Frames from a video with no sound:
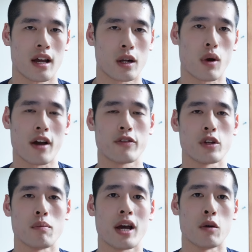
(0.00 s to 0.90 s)
quite a
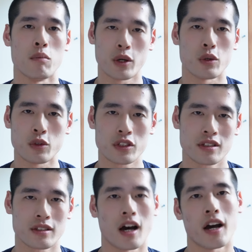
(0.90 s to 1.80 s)
few male
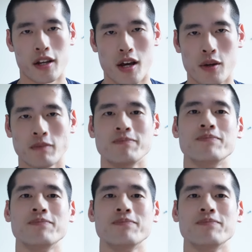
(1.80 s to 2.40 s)
models that I know,